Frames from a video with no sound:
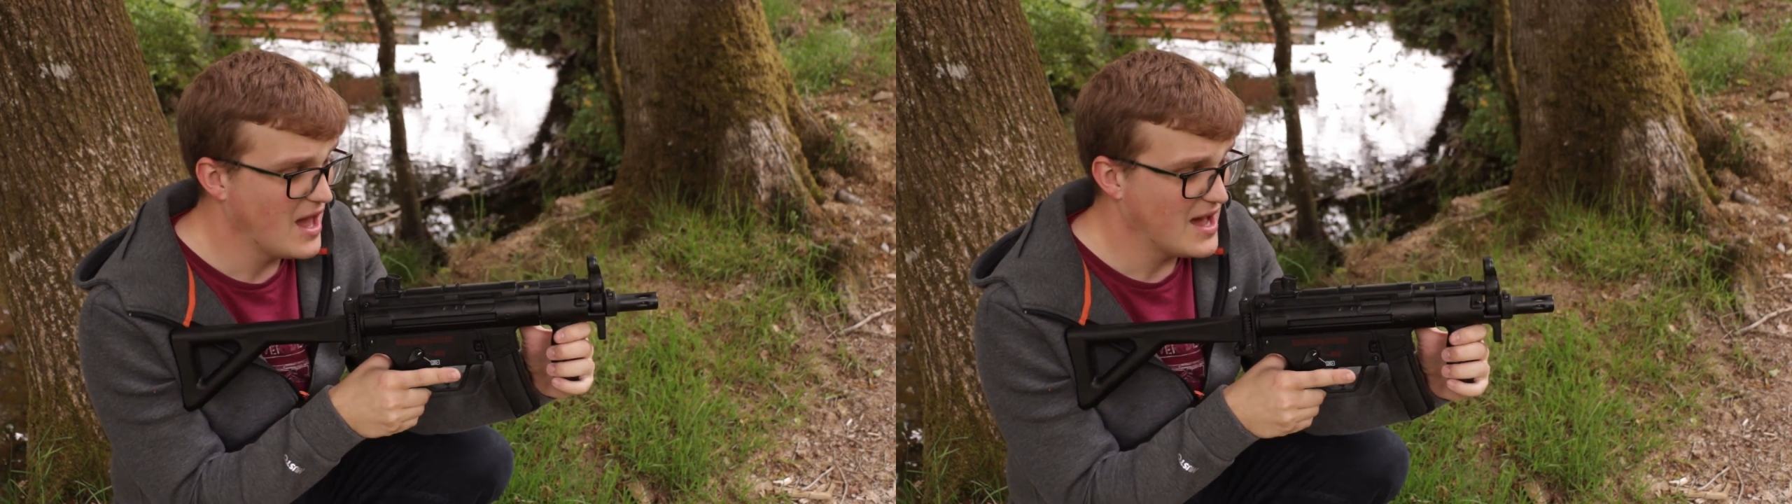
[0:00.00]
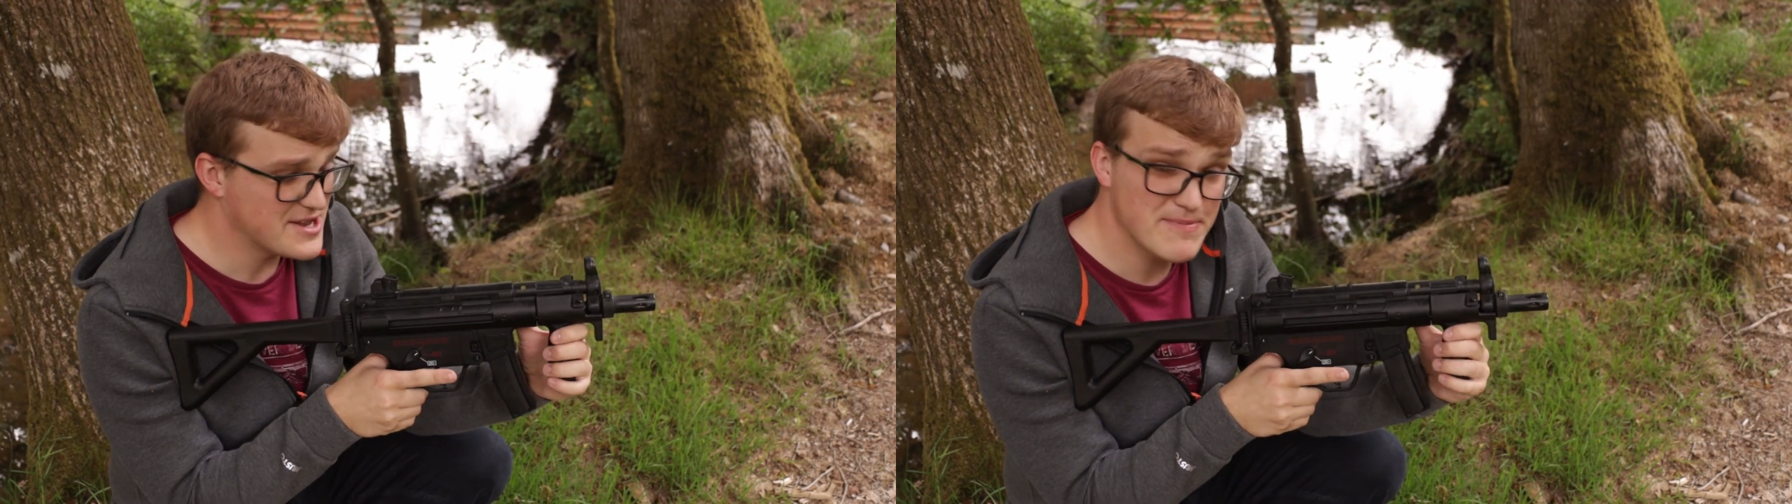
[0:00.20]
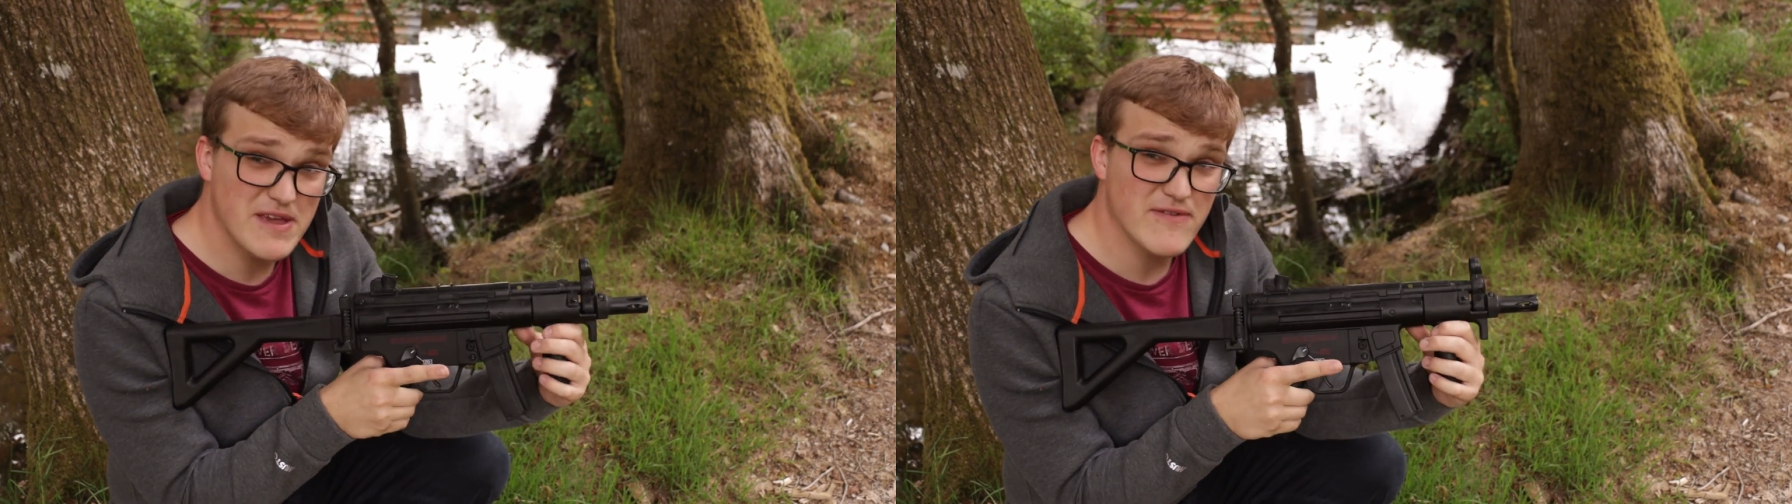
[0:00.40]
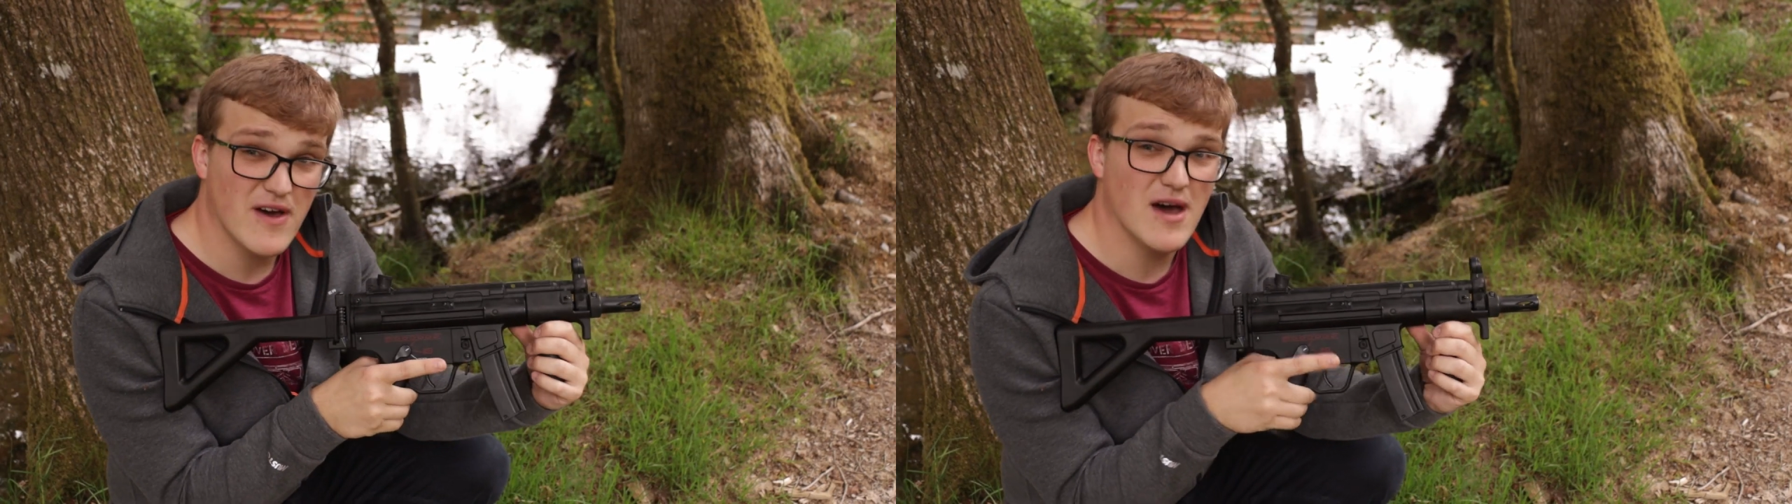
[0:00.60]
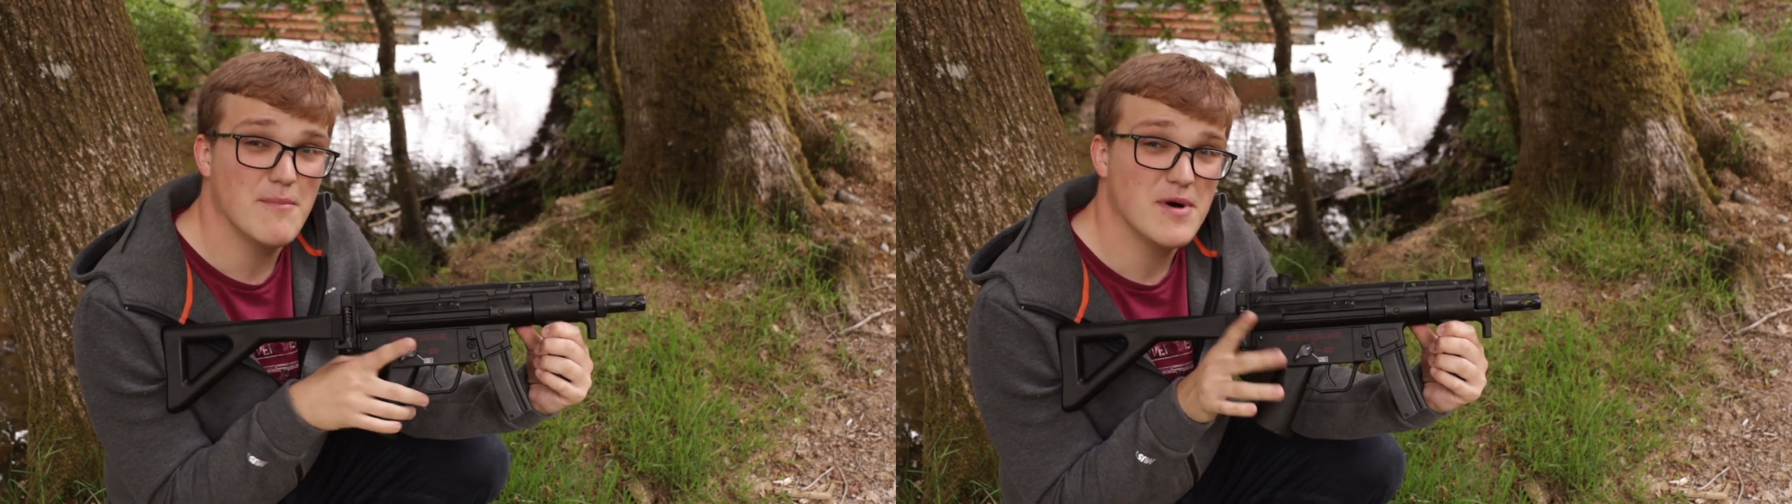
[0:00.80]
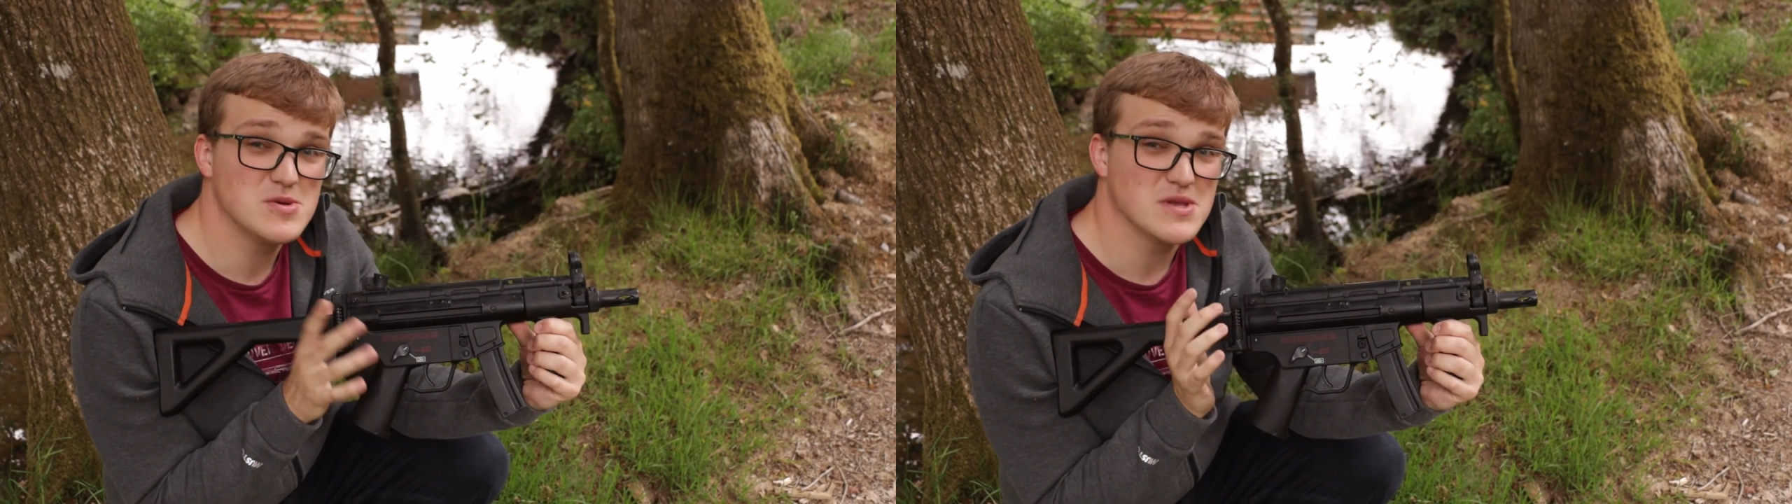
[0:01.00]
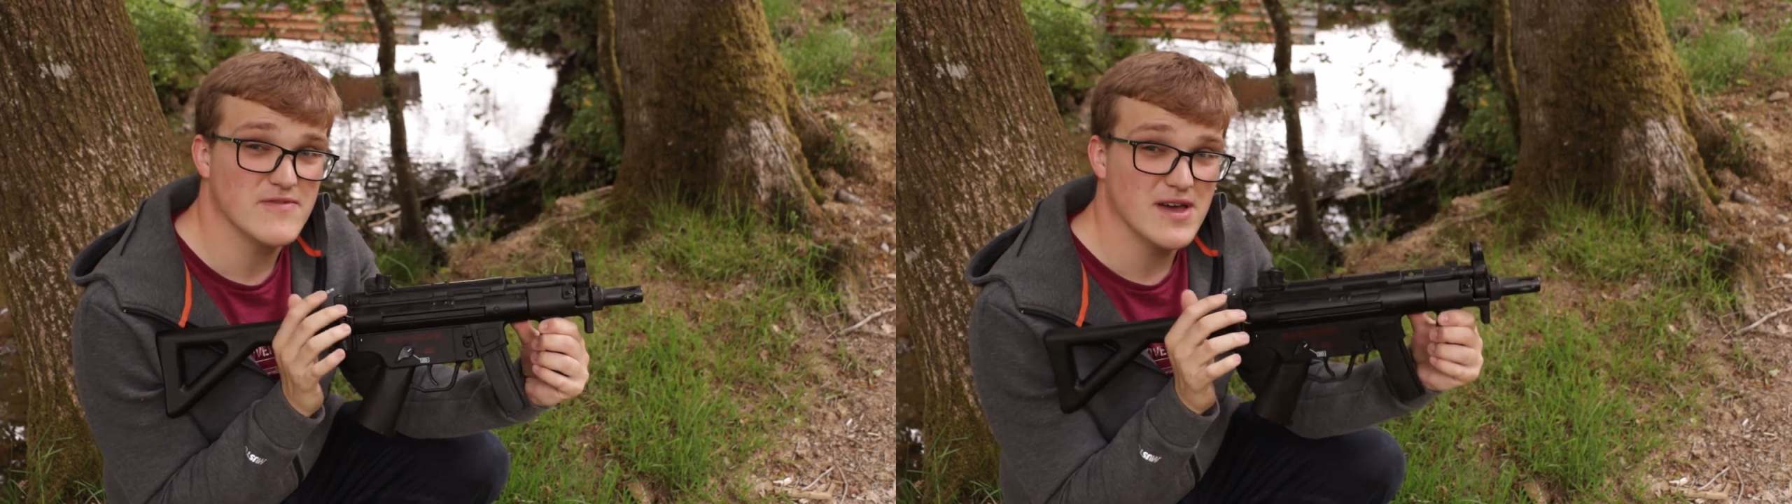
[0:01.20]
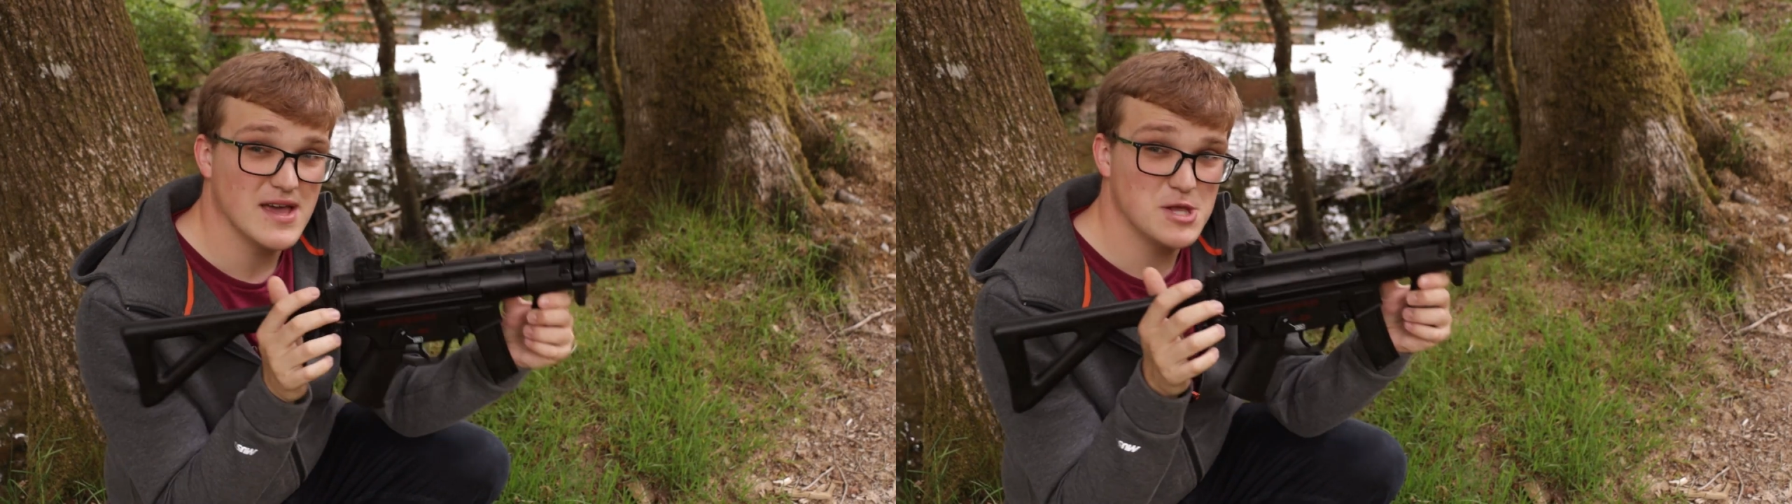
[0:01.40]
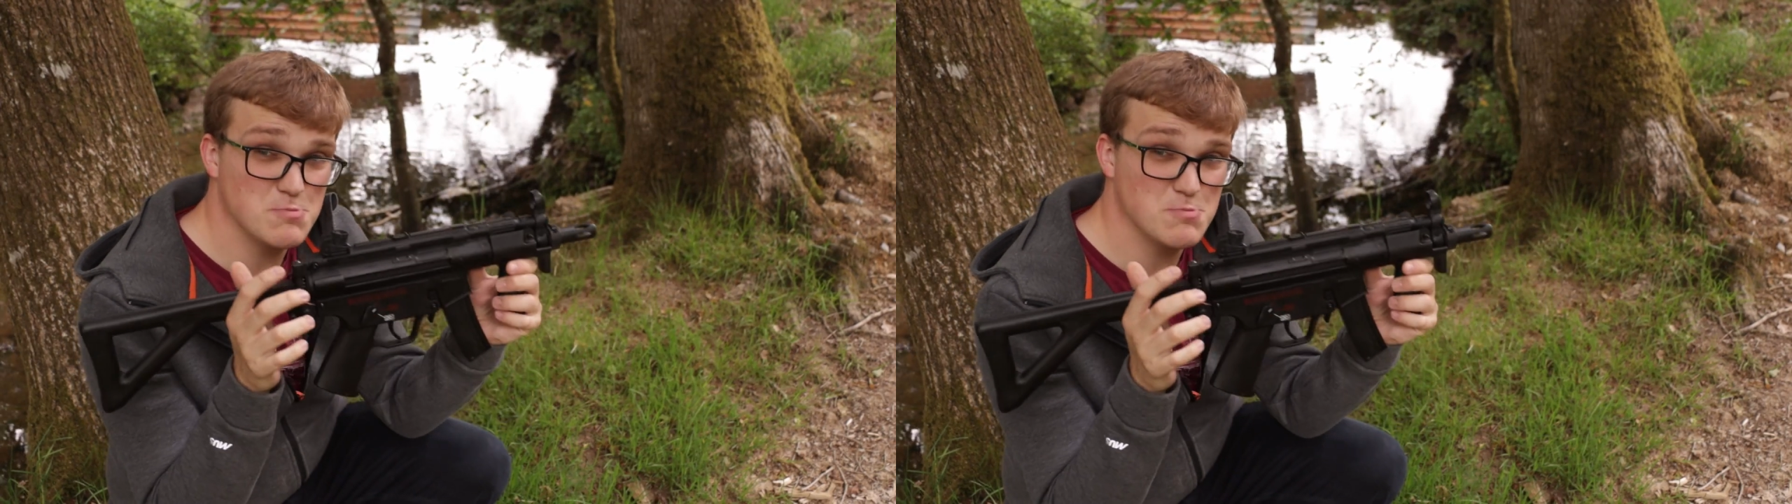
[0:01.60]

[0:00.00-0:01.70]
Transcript: And to be fair, most of it is